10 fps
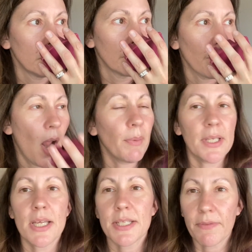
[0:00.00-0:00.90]
Probably
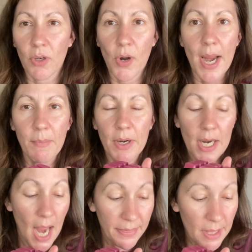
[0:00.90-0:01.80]
because of the cranberry.
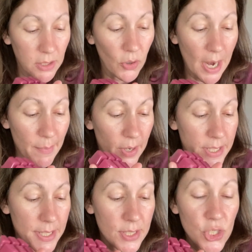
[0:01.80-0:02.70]
I think the cranberry is
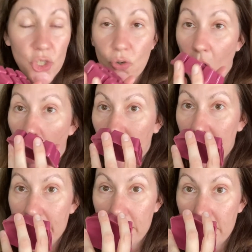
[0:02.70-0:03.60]
the
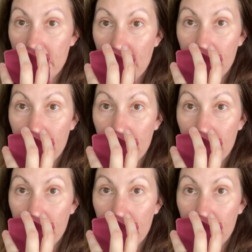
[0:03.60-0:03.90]
strongest